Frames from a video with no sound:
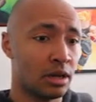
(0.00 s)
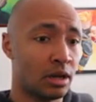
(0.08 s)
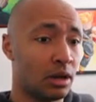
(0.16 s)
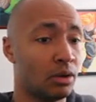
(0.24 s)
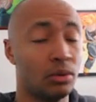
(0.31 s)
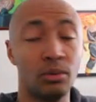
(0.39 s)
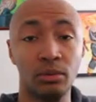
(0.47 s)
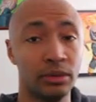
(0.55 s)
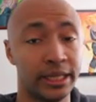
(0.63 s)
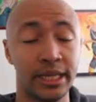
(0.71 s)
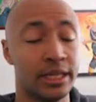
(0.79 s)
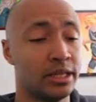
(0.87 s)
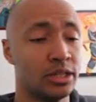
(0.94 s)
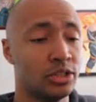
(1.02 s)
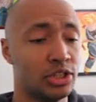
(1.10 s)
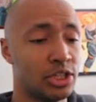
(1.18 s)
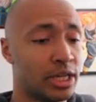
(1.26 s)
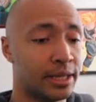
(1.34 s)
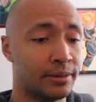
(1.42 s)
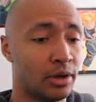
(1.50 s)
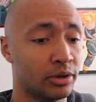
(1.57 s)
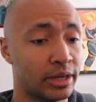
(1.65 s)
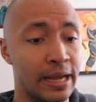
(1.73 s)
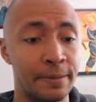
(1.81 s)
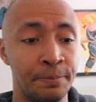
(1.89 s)
holy shit.
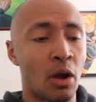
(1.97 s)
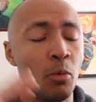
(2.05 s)
Okay.